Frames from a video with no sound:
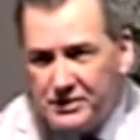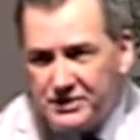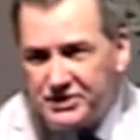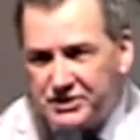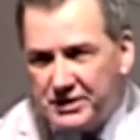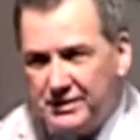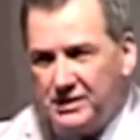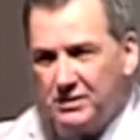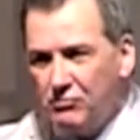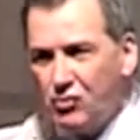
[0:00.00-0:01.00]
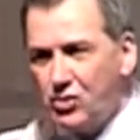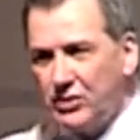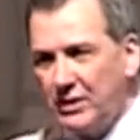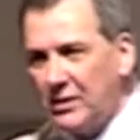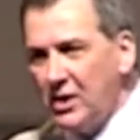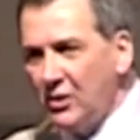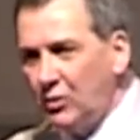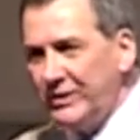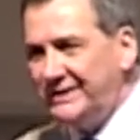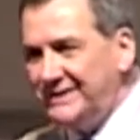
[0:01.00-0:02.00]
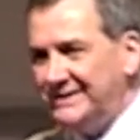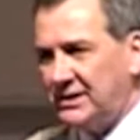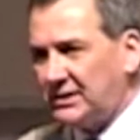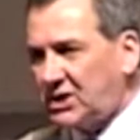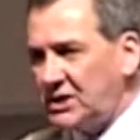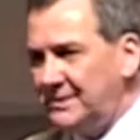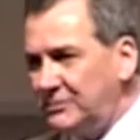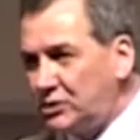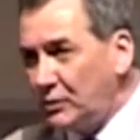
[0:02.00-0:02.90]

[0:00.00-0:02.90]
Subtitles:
on this Sunday morning. We did not come